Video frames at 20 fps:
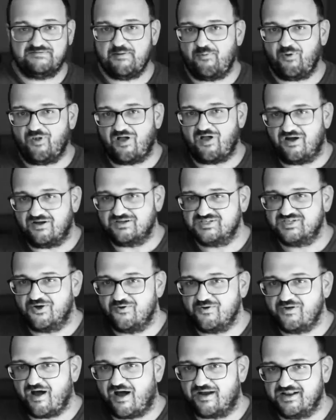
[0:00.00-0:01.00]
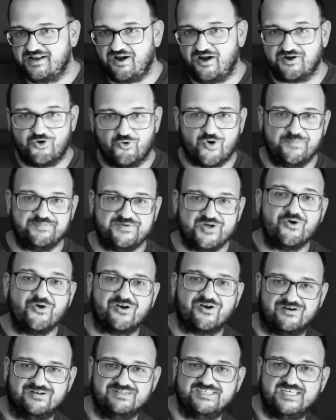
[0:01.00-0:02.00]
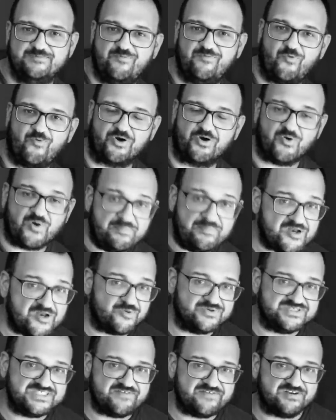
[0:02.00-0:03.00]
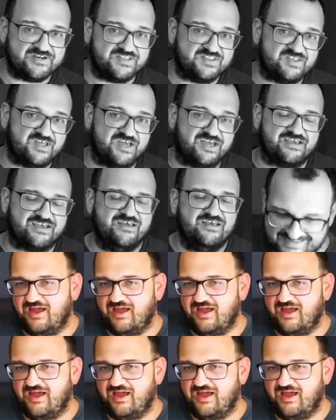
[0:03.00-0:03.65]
people also got in on cryptocurrencies before crypto was even a thing.